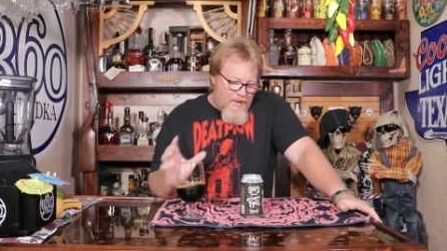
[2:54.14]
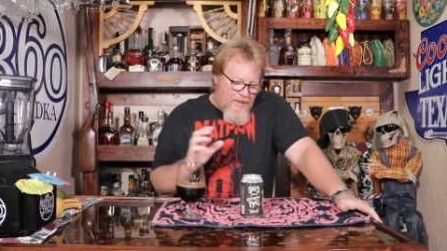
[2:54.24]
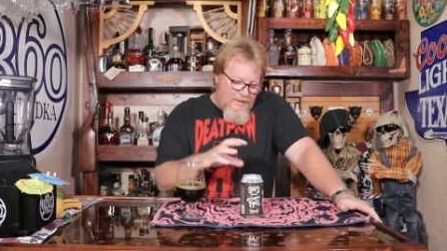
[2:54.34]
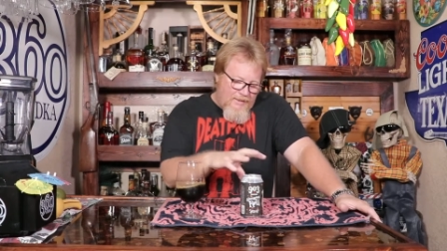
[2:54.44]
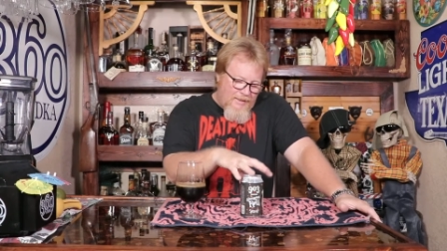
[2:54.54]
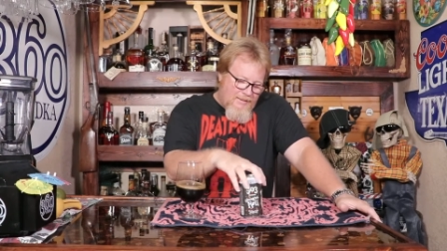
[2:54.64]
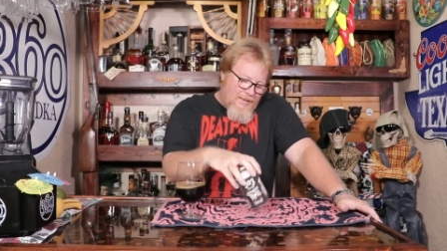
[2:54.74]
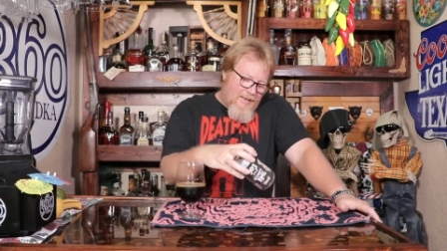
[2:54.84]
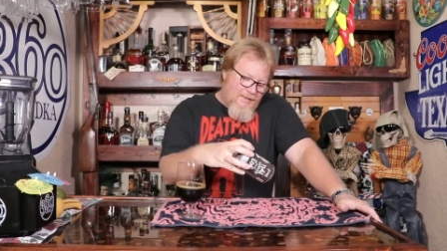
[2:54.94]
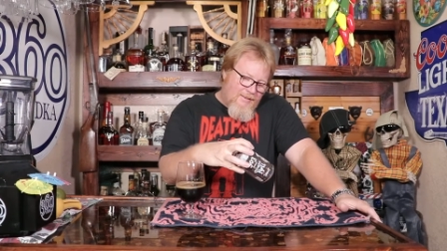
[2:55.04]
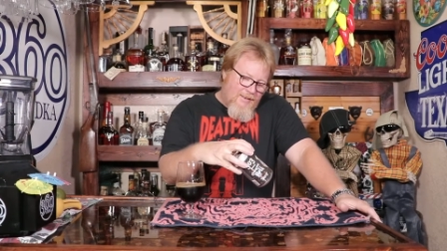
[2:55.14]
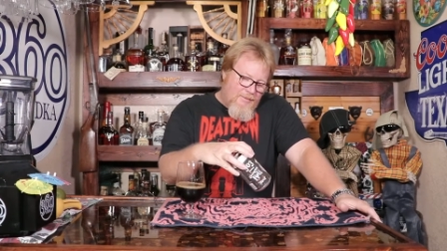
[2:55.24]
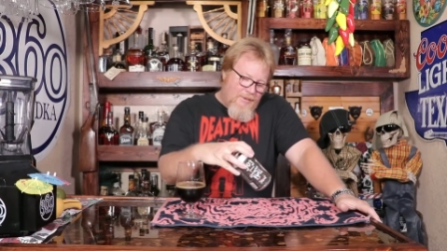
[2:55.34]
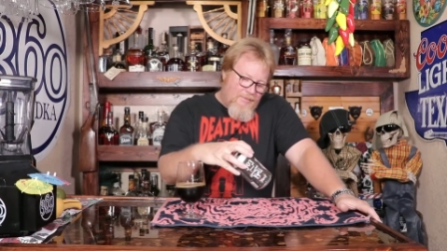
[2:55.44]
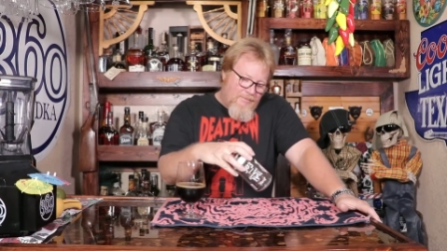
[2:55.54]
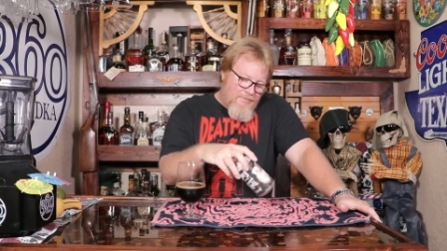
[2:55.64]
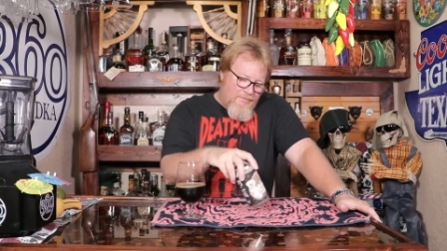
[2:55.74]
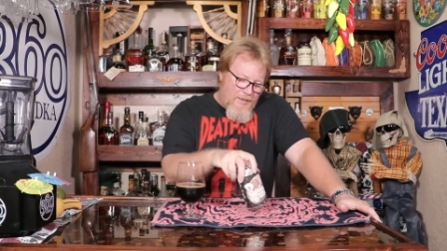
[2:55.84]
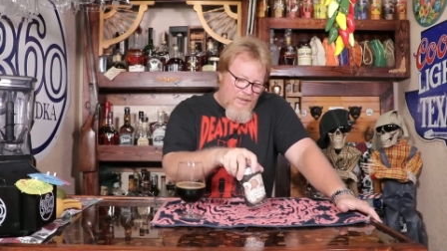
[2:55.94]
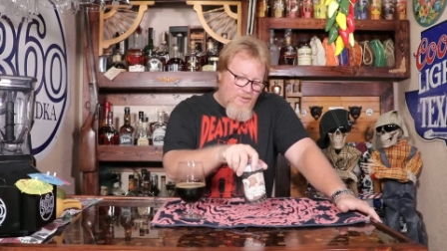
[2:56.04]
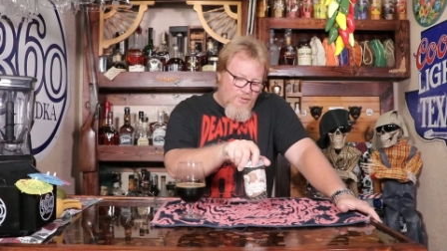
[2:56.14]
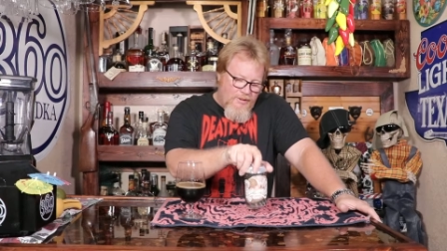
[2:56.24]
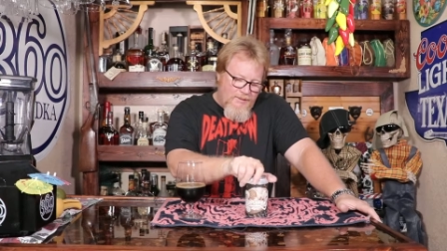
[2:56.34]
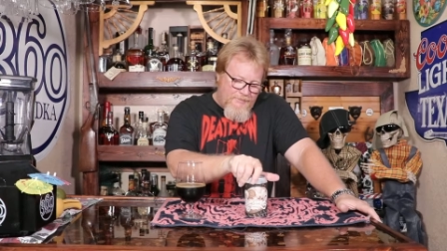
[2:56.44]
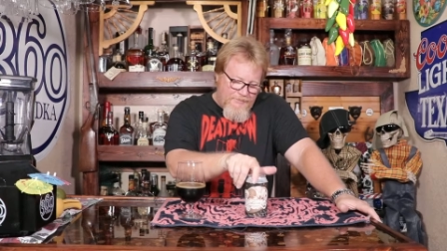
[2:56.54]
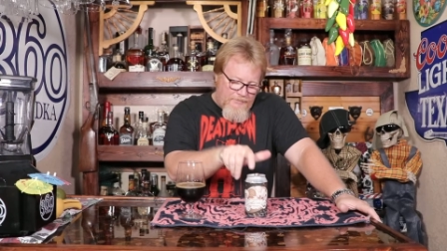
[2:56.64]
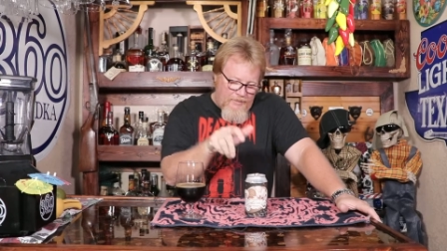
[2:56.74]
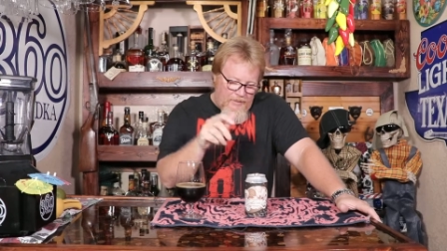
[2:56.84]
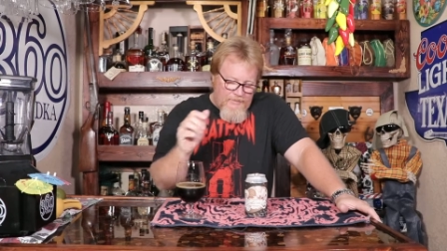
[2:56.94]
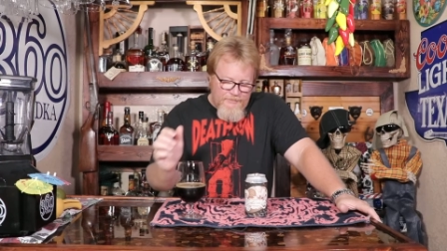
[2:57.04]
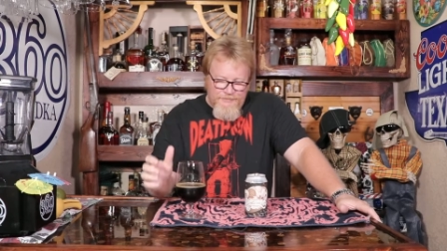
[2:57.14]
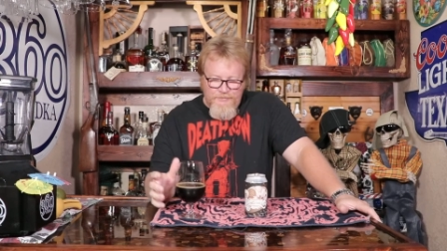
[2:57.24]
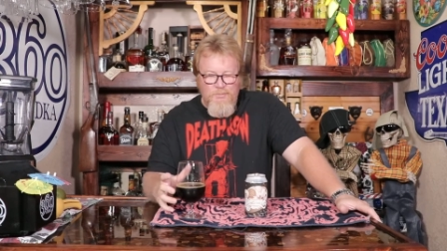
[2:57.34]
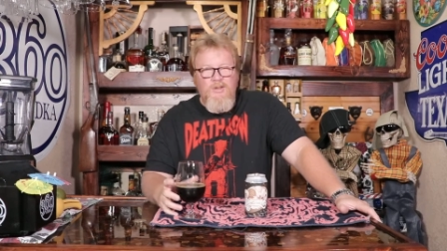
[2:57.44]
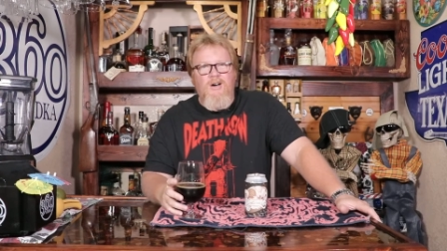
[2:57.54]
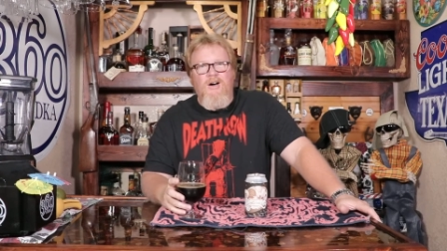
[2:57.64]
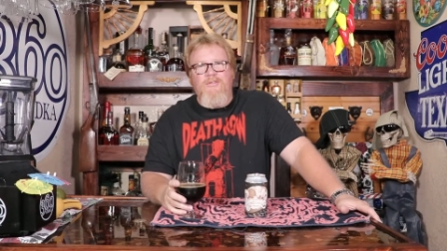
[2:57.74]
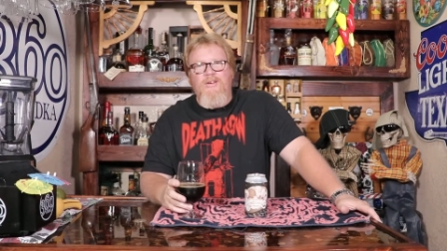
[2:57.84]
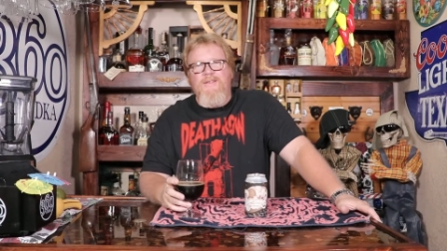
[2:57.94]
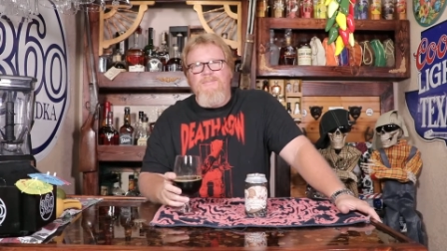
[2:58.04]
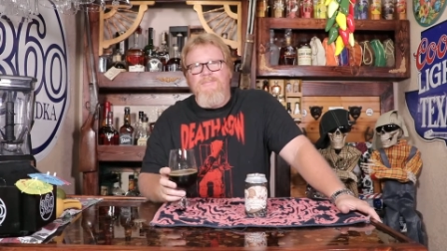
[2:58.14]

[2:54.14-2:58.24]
And it tastes like a cinnamon pastry with coffee.